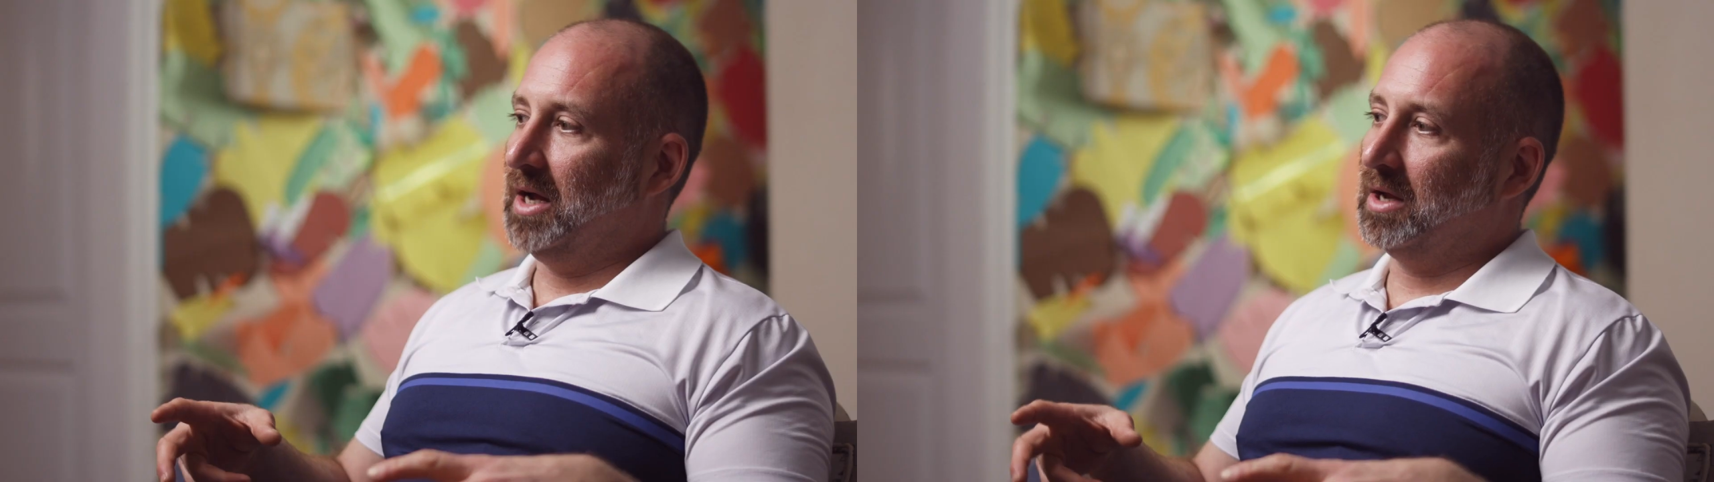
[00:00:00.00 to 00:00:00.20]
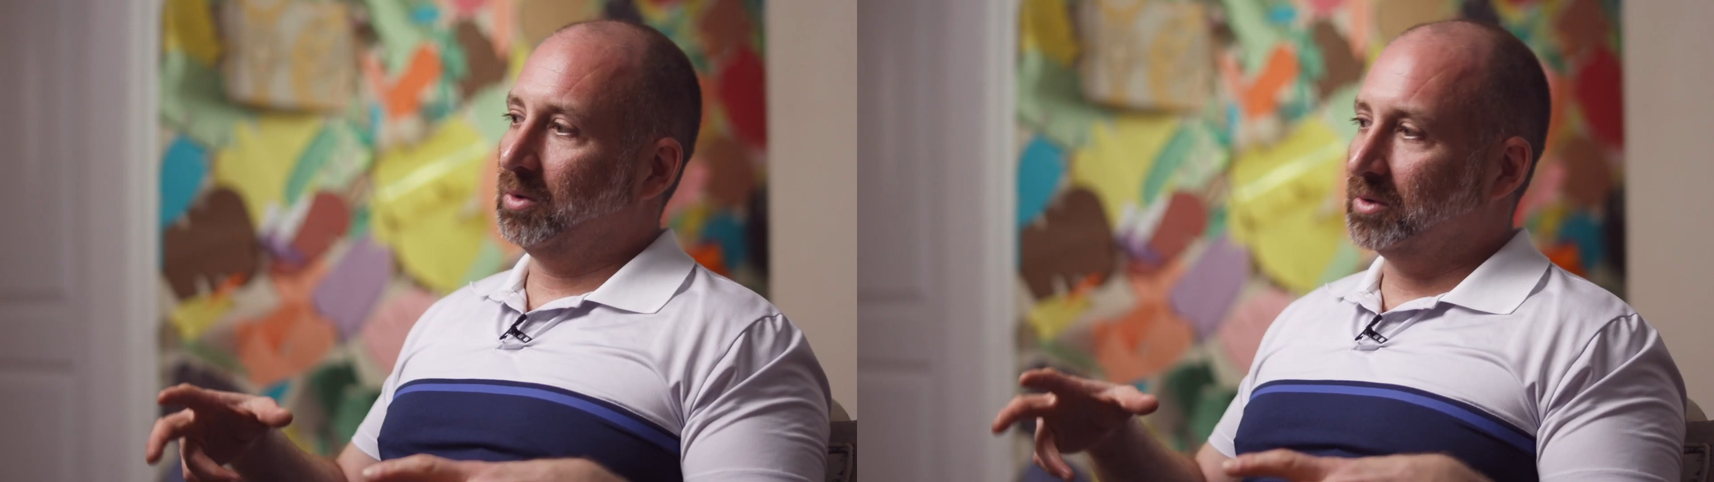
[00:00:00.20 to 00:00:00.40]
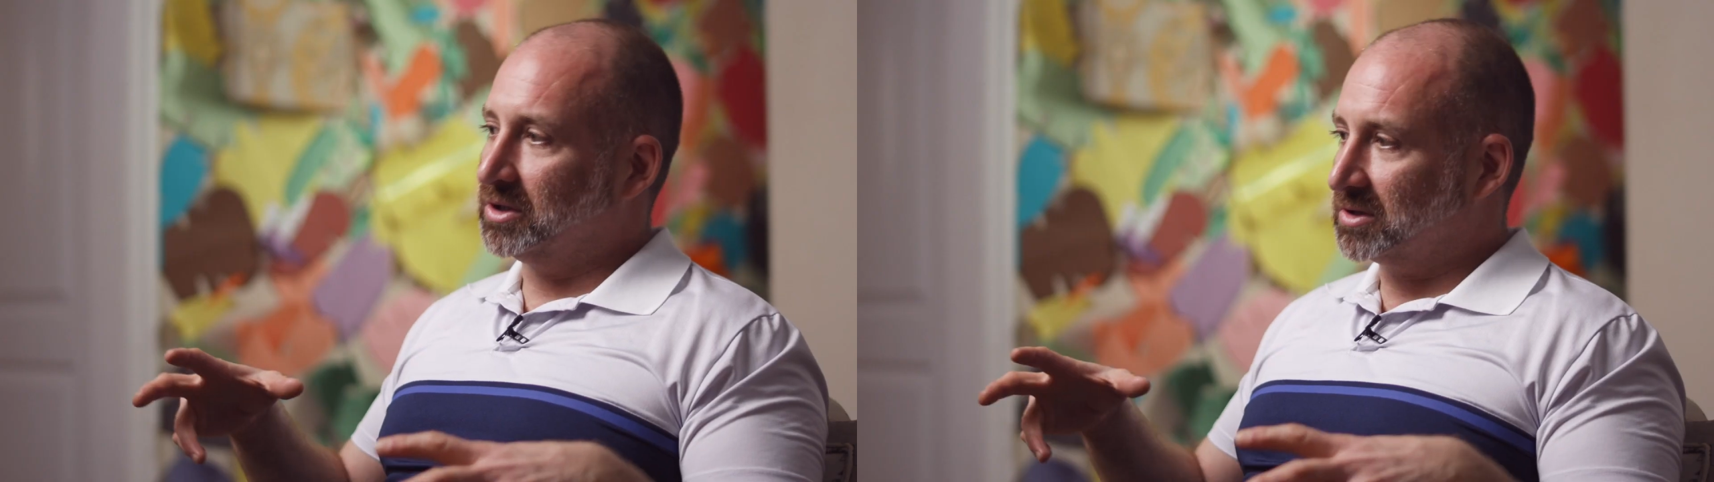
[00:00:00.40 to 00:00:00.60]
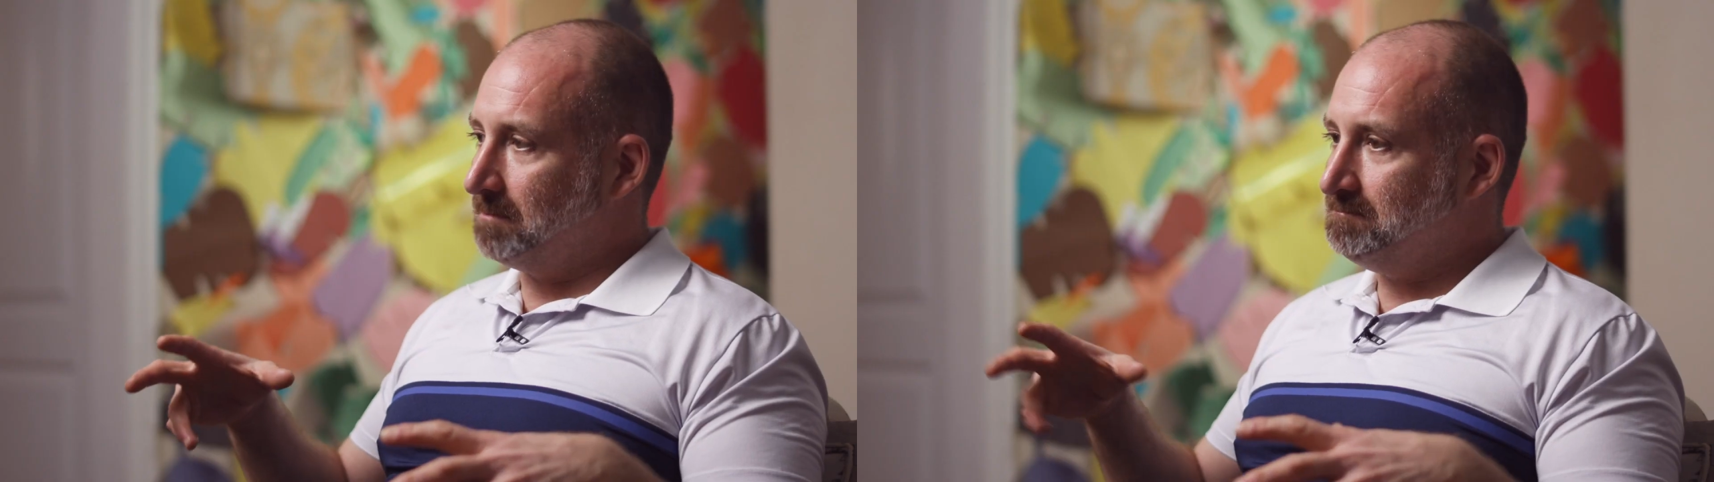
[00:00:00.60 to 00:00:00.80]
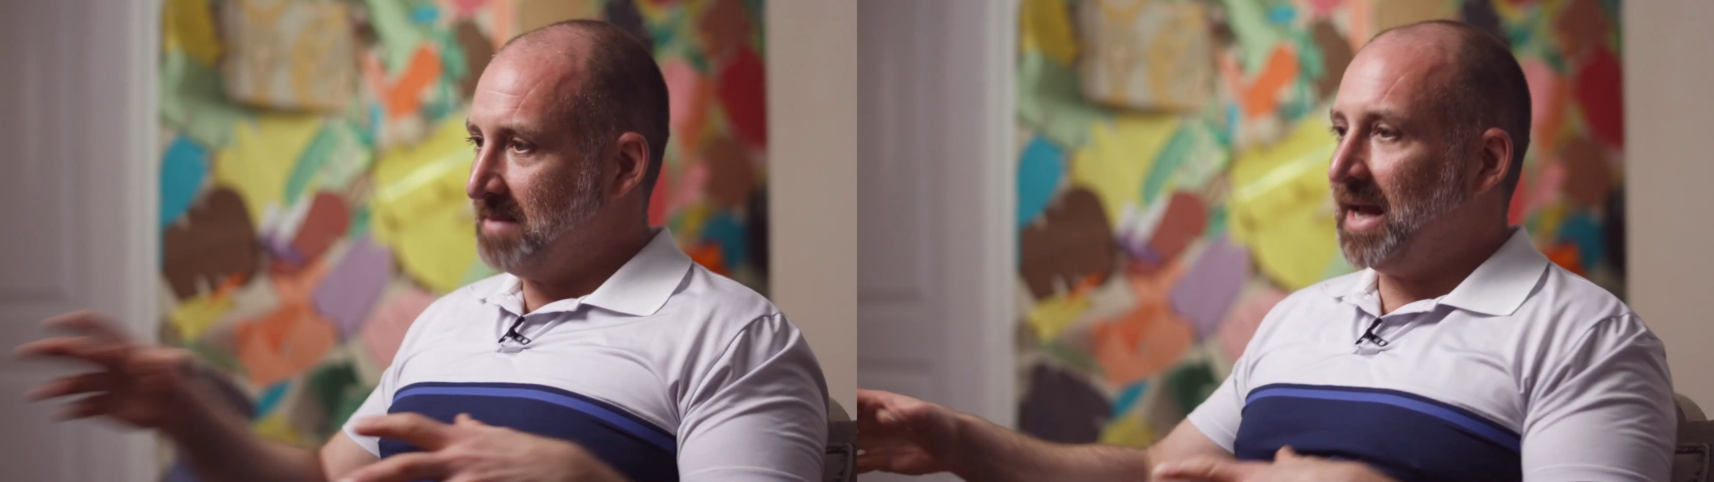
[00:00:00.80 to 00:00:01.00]
and they were just
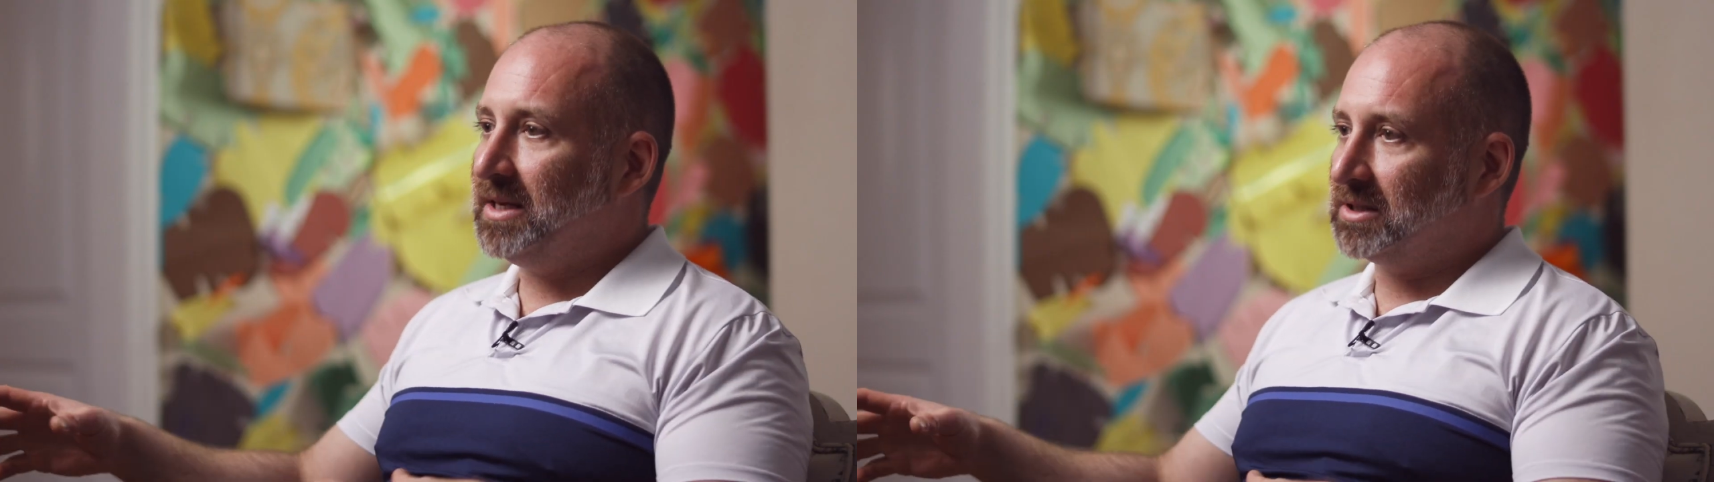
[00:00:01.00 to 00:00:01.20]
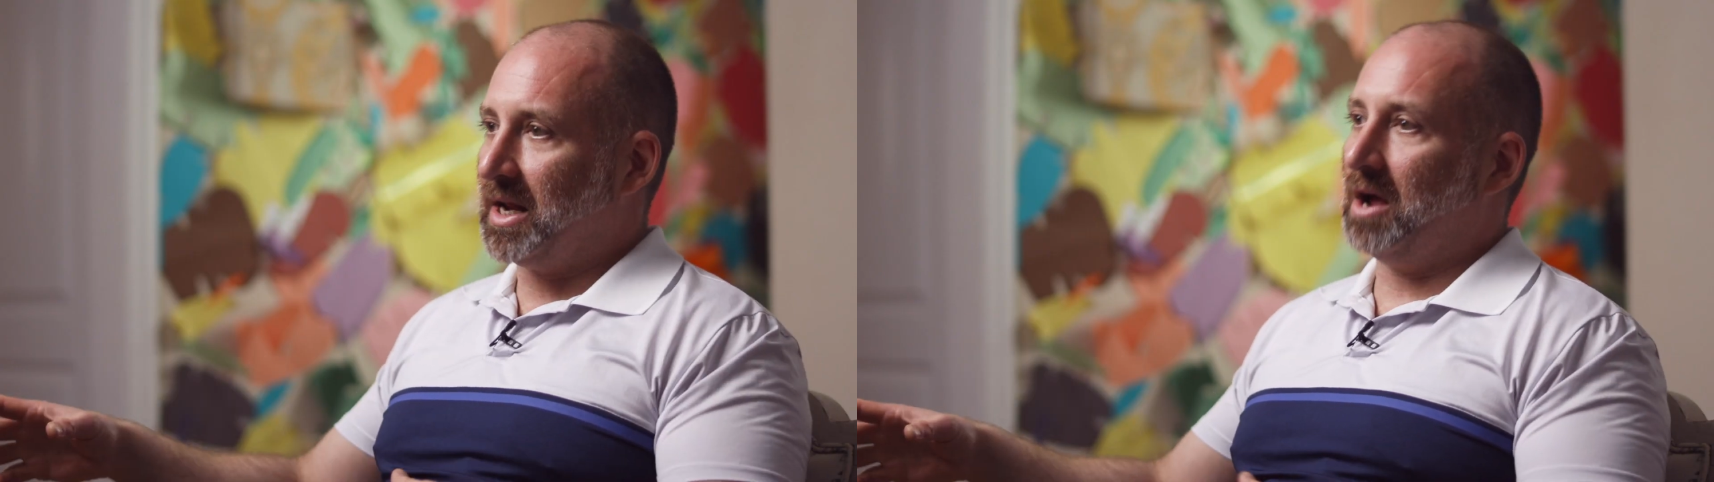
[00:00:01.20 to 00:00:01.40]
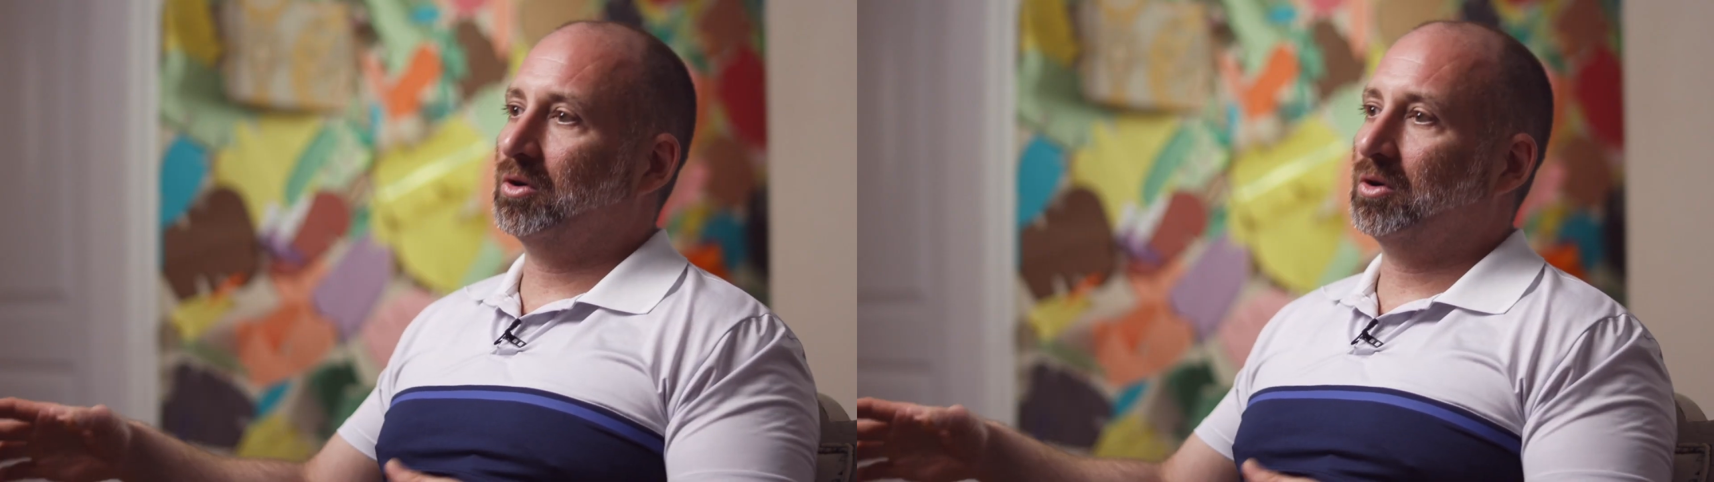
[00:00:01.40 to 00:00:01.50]
amazed at how